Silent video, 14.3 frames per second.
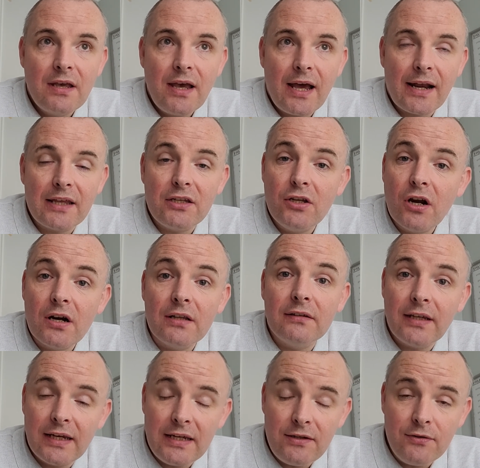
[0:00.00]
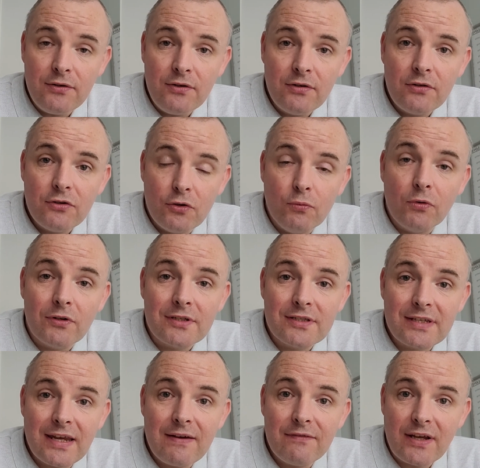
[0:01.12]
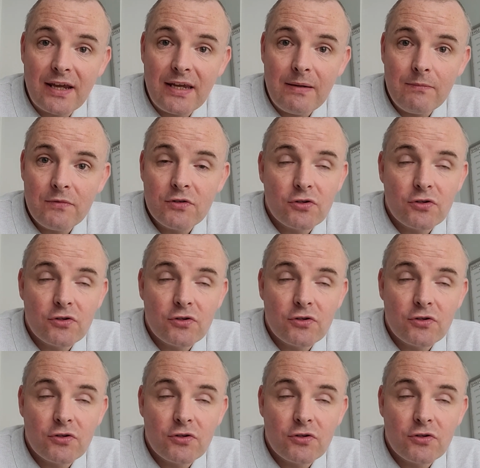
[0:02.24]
and I guarantee you will save time,